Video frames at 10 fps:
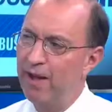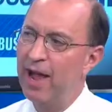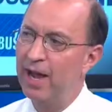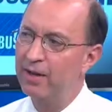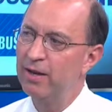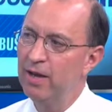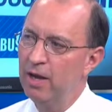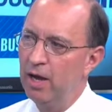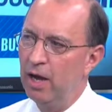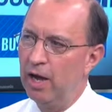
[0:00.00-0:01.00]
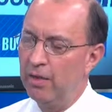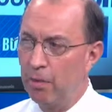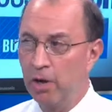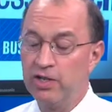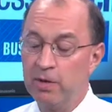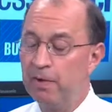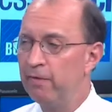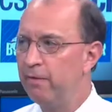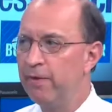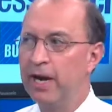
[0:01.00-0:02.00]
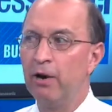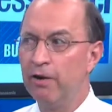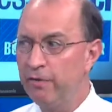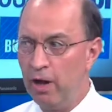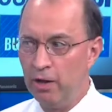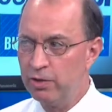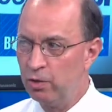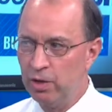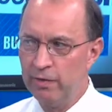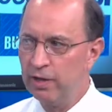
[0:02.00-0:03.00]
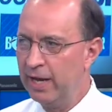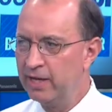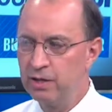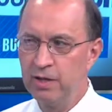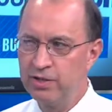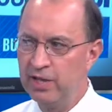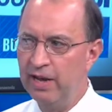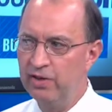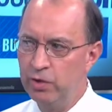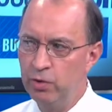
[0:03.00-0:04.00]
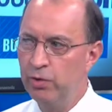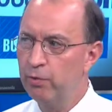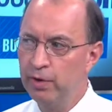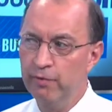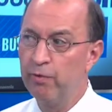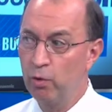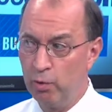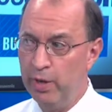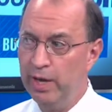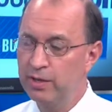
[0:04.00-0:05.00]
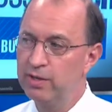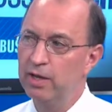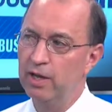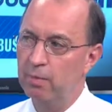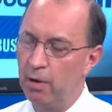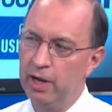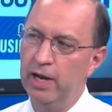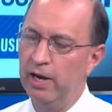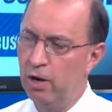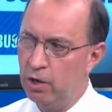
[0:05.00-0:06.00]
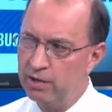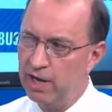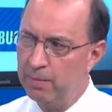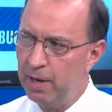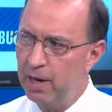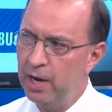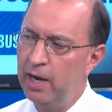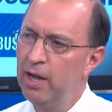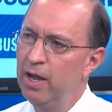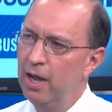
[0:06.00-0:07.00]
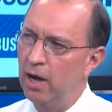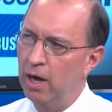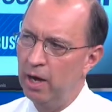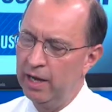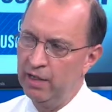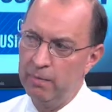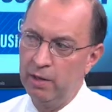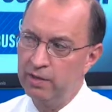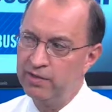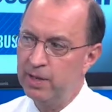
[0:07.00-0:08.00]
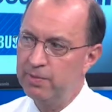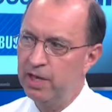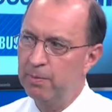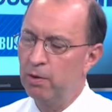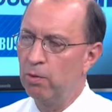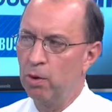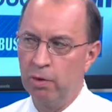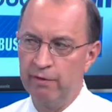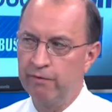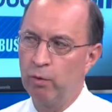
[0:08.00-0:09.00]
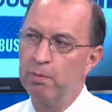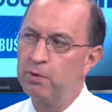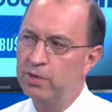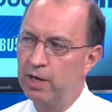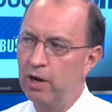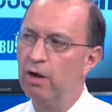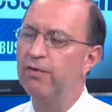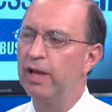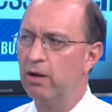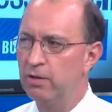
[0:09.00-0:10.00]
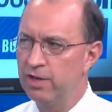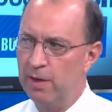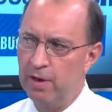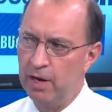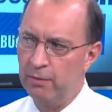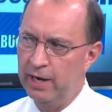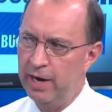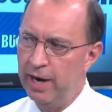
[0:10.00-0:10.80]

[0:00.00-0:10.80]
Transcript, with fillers: fact, the markets have been very volatile over the last, let's say, 2, 3, 4 weeks. The market hit an all-time high in the middle of September. We're only 4% off that all-time high right